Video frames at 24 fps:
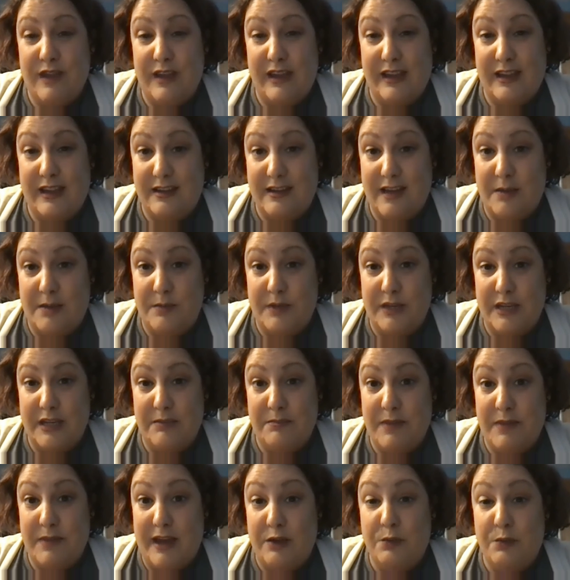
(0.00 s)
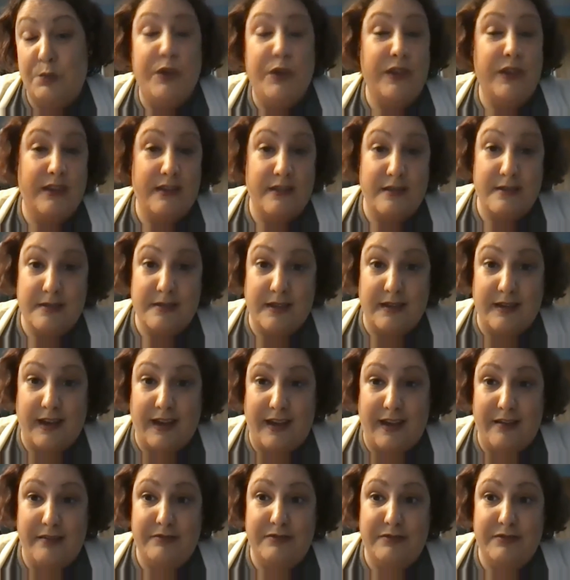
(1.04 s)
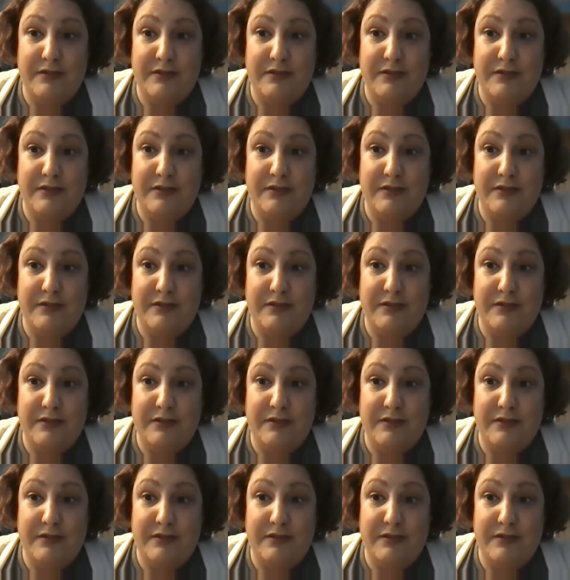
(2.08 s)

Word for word: economic impact we think it's going to have.